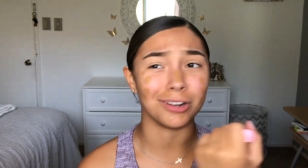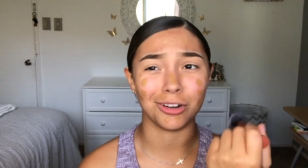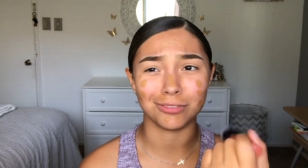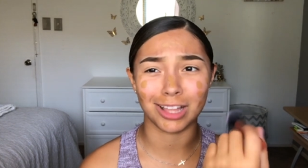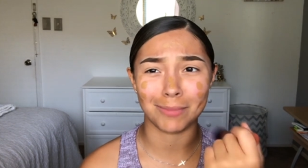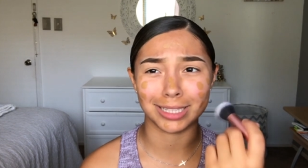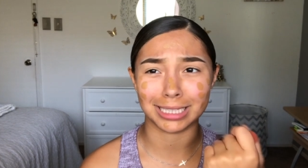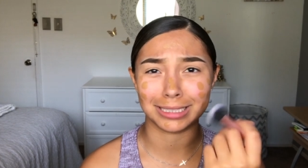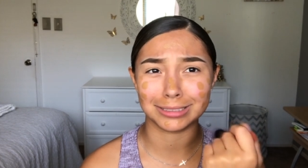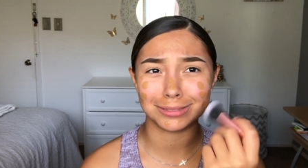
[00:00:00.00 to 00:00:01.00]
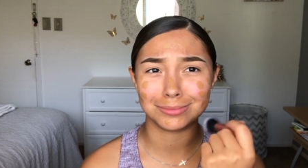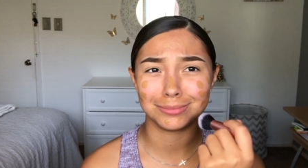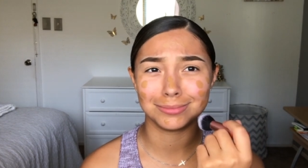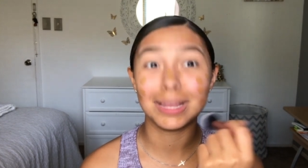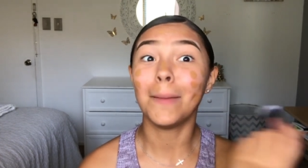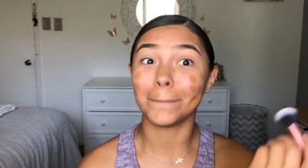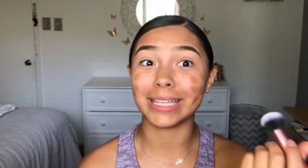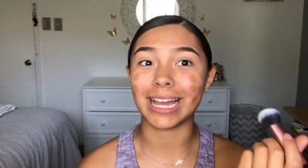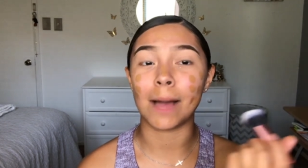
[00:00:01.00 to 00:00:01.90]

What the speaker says: know if that makes sense. But yeah,